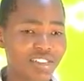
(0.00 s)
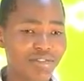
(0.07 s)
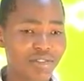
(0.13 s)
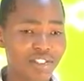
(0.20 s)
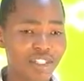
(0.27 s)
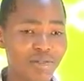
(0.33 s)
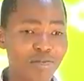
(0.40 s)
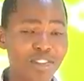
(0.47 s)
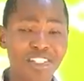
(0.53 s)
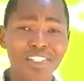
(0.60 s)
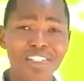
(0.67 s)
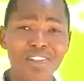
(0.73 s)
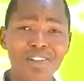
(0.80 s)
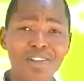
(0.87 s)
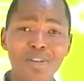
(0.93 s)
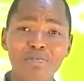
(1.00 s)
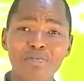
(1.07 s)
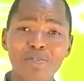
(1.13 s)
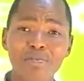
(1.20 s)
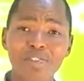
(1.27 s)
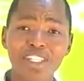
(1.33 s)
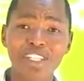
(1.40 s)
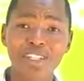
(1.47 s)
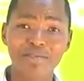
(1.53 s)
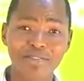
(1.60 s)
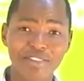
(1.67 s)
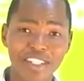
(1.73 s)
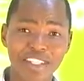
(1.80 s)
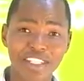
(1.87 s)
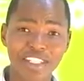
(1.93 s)
for some reason a lot of people think I'm
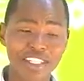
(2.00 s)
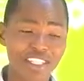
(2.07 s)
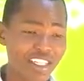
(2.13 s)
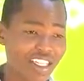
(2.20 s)
funny.